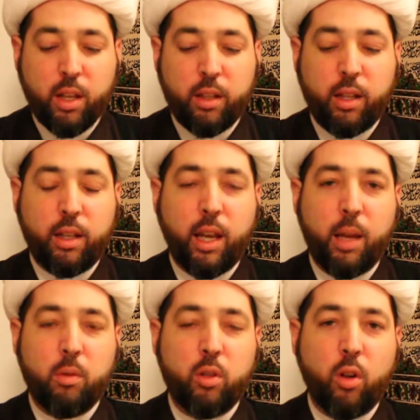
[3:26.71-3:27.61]
and they
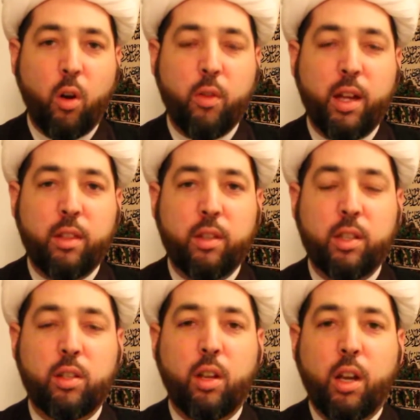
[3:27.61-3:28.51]
came to know that
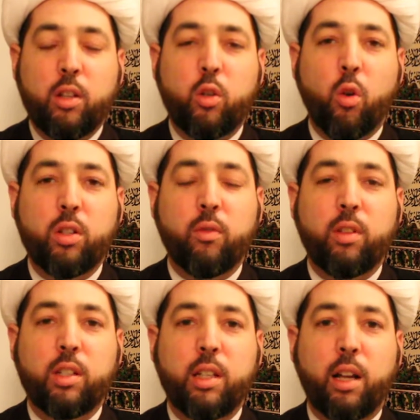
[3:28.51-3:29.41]
this source of
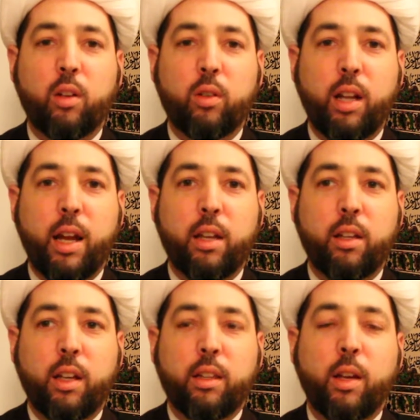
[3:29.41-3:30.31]
this yellow light
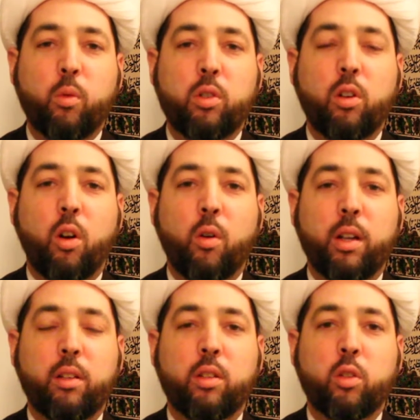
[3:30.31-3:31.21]
that was
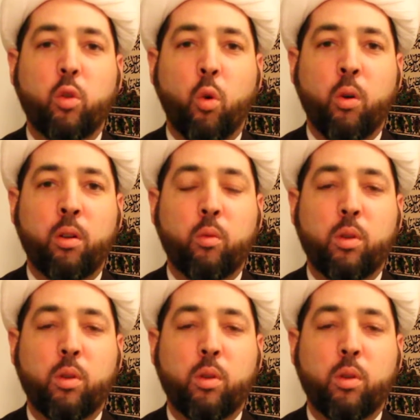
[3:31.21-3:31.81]
glowing, this nur,